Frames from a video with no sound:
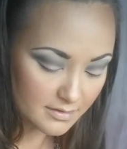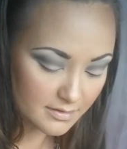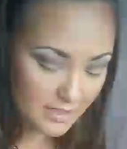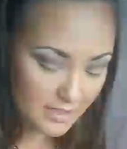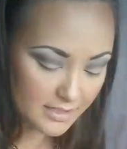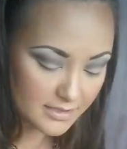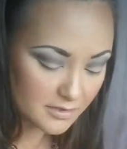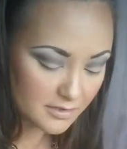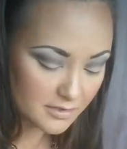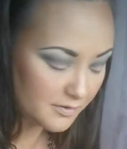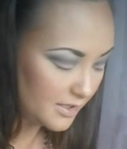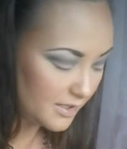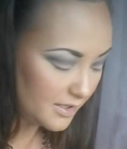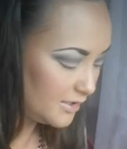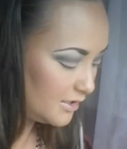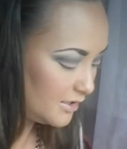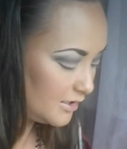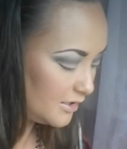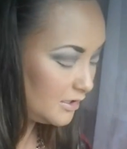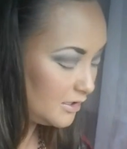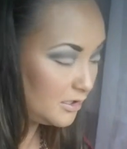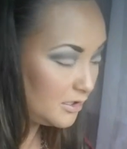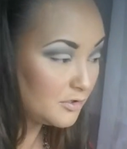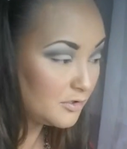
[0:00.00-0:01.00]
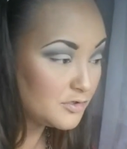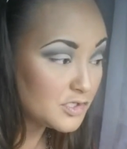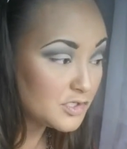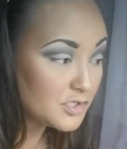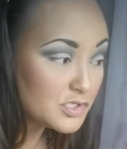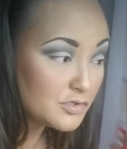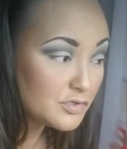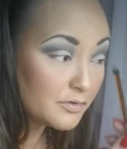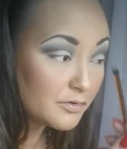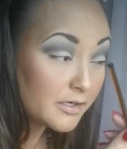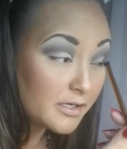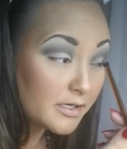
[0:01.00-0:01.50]
That's okay, Kenny, you're
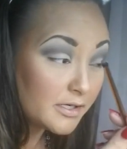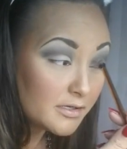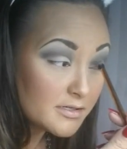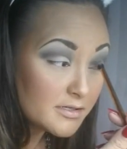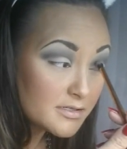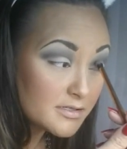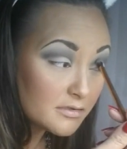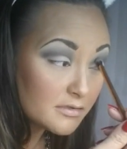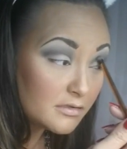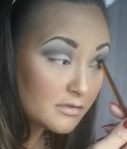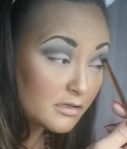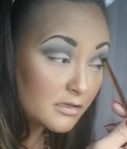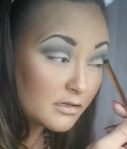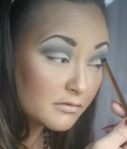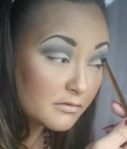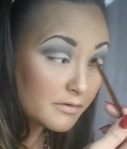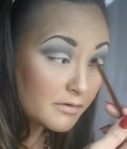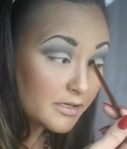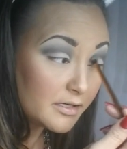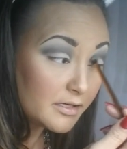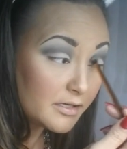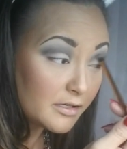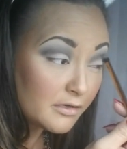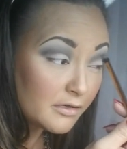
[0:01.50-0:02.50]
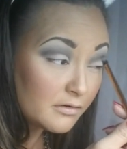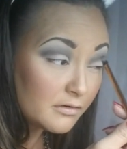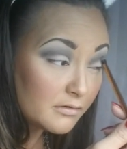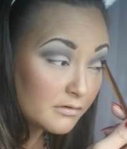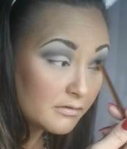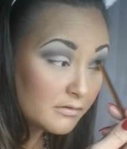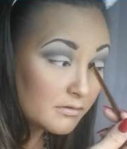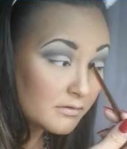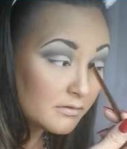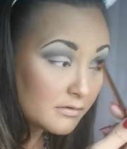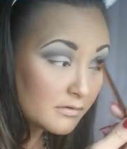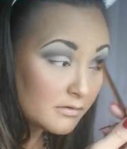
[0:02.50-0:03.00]
just stringing us along, we know.
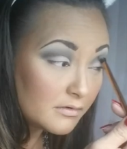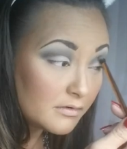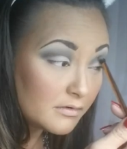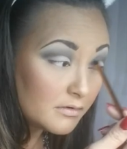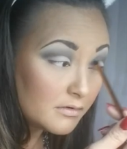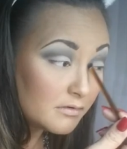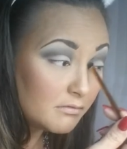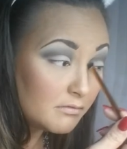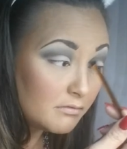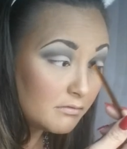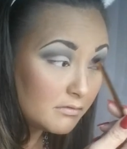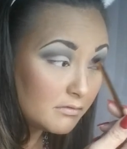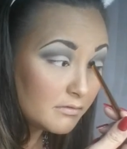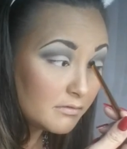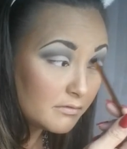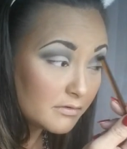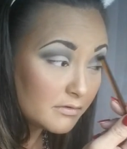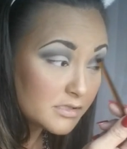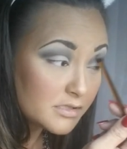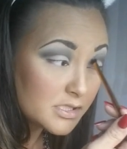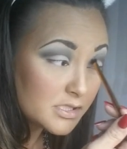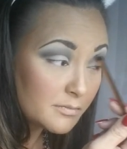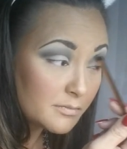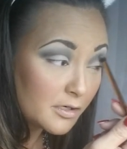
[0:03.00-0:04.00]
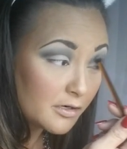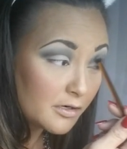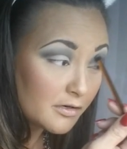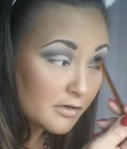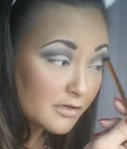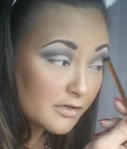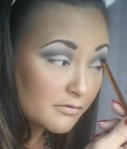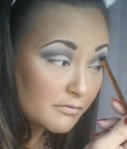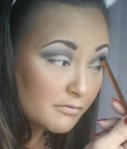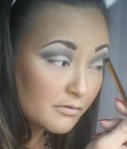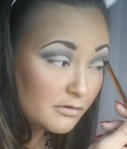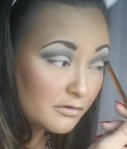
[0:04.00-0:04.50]

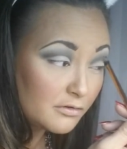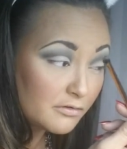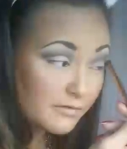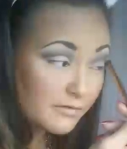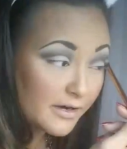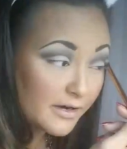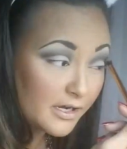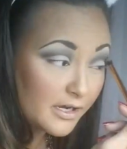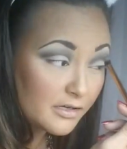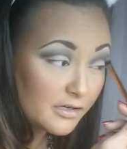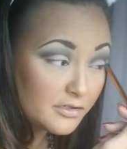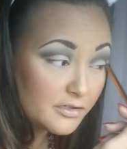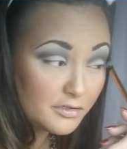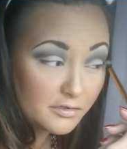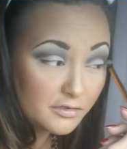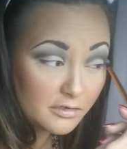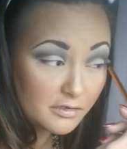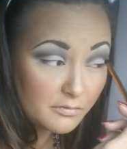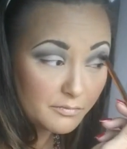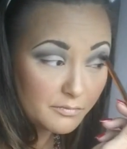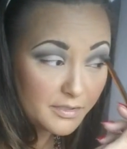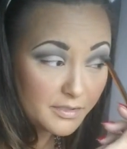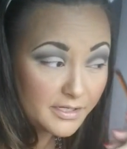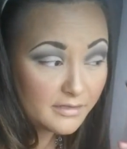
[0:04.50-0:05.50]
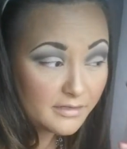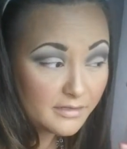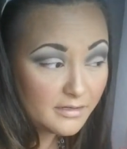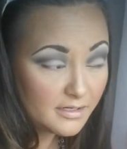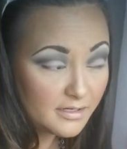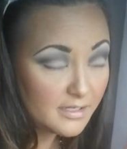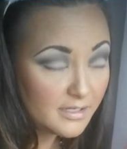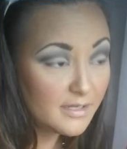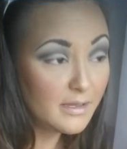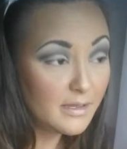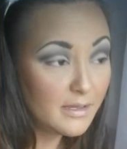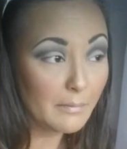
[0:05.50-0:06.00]
Tomorrow gonna roll around, you gonna be
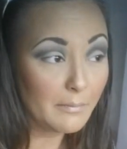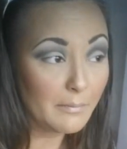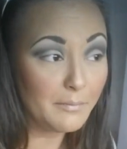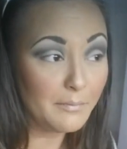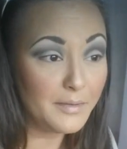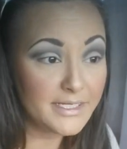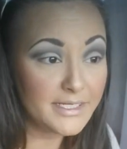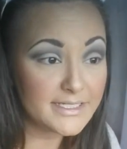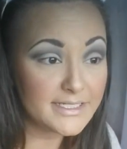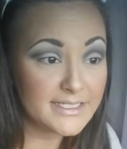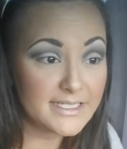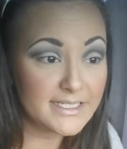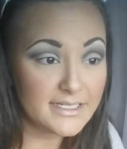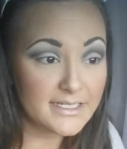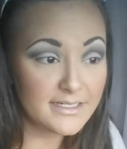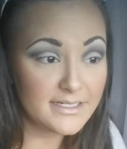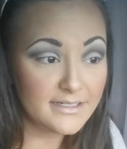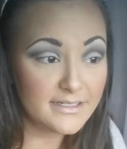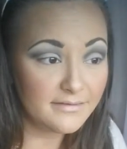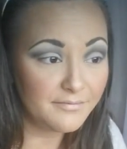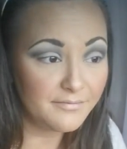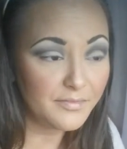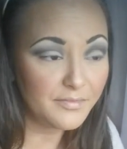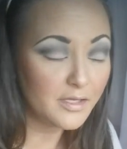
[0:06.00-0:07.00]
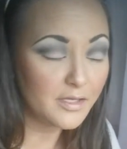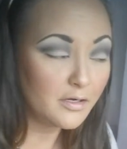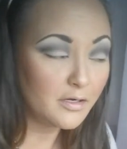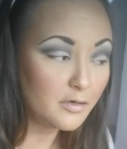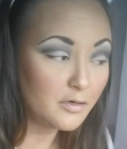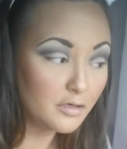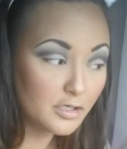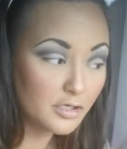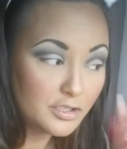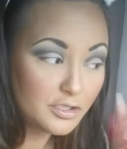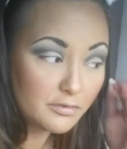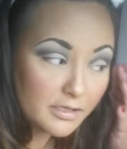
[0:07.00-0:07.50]
busy,
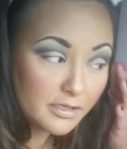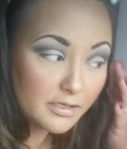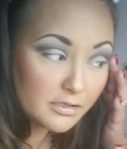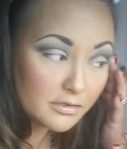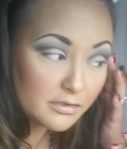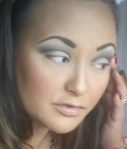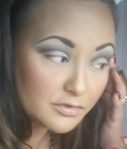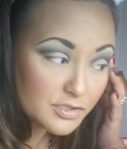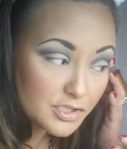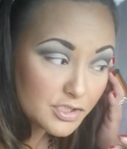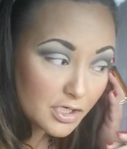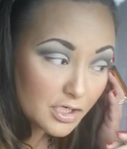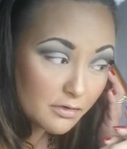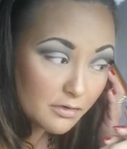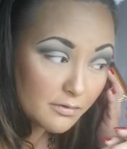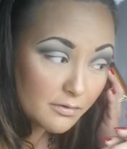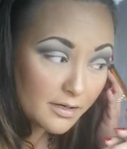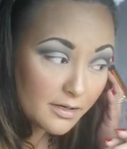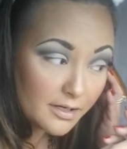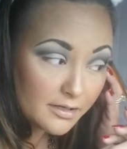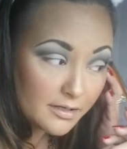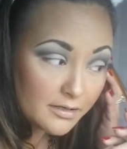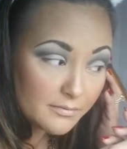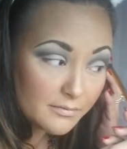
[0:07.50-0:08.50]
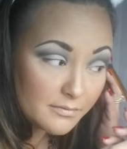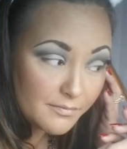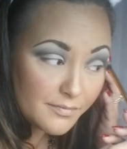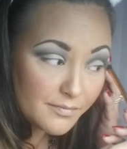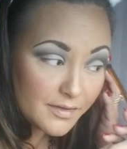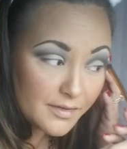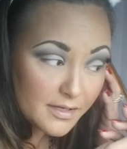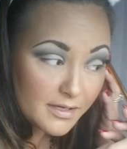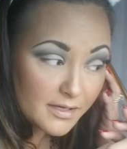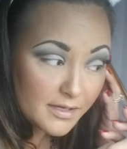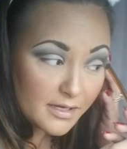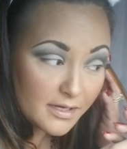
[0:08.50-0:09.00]
or you ain't gonna show up.
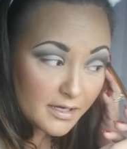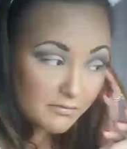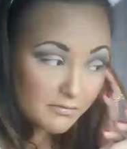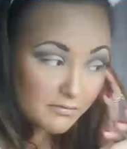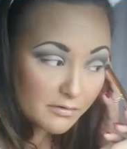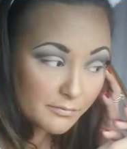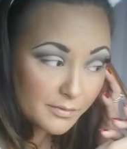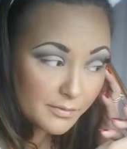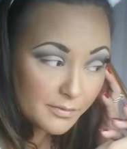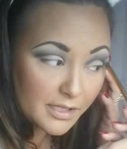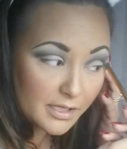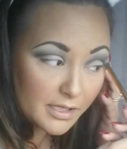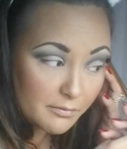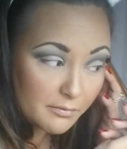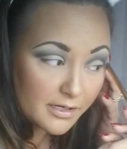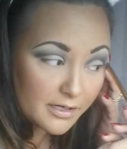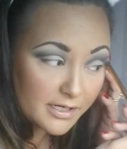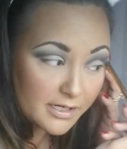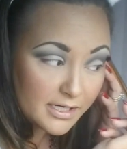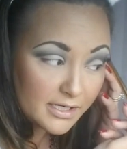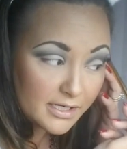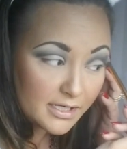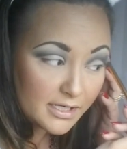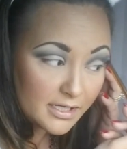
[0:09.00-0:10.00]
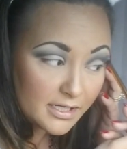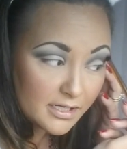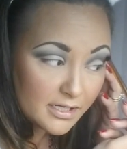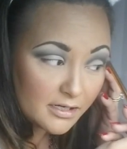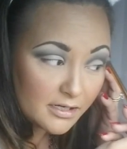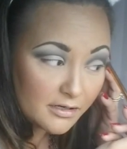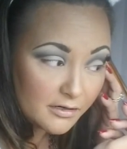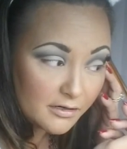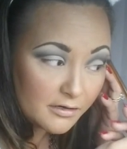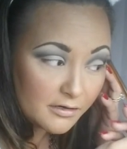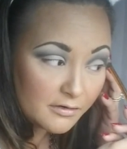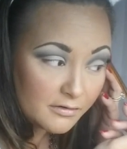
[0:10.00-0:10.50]
We're gonna be like, where'd Kenny
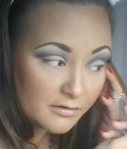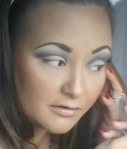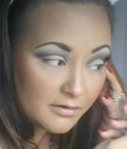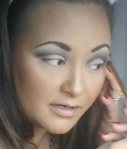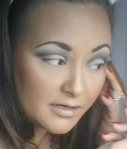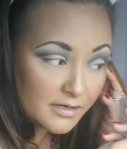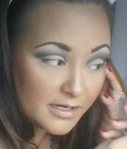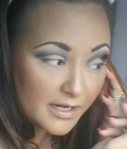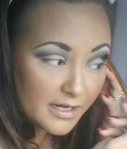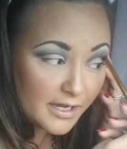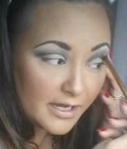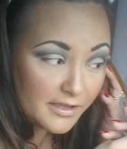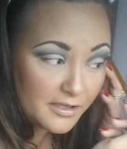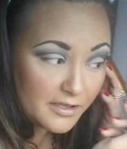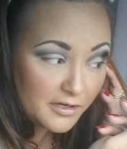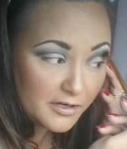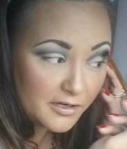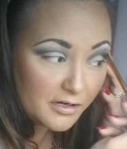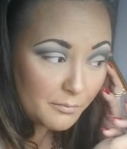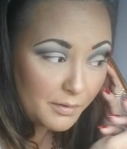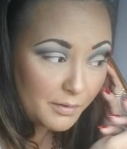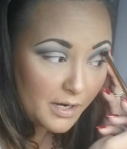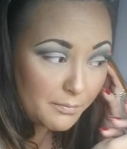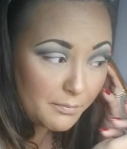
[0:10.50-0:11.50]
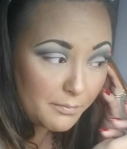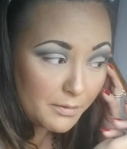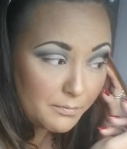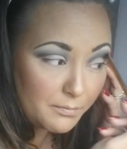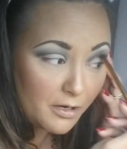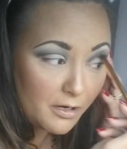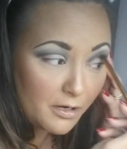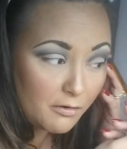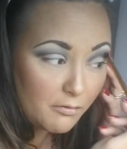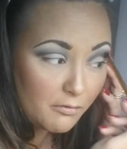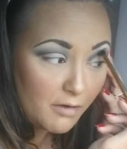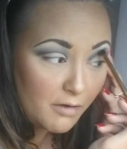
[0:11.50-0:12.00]
go? And then you gonna pop up,
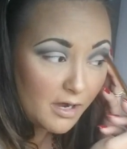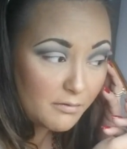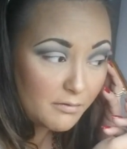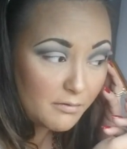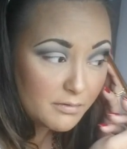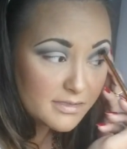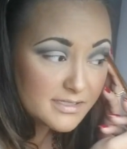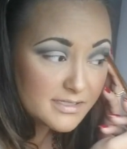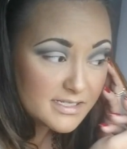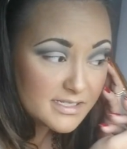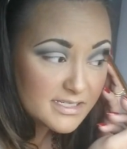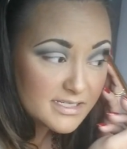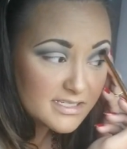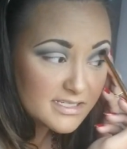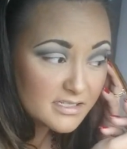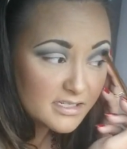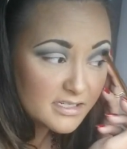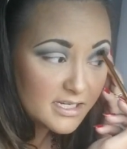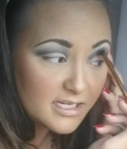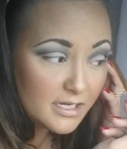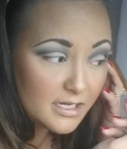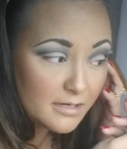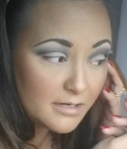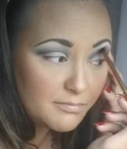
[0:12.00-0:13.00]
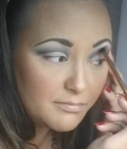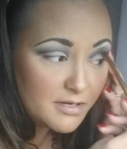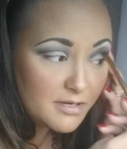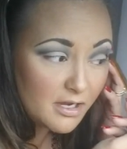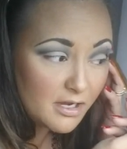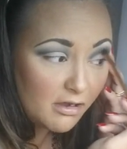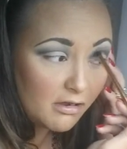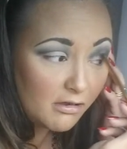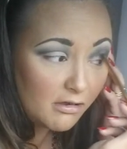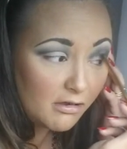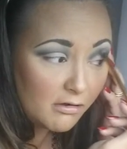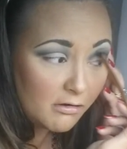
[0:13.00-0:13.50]
oh, I was asleep,
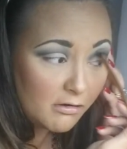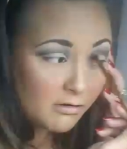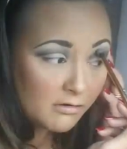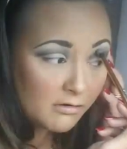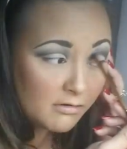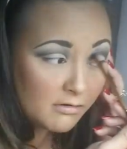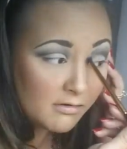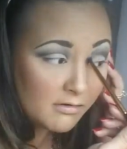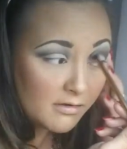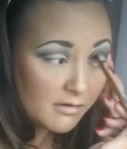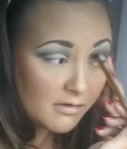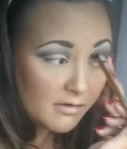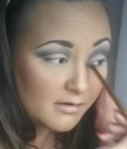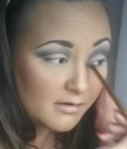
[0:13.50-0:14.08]
y'all.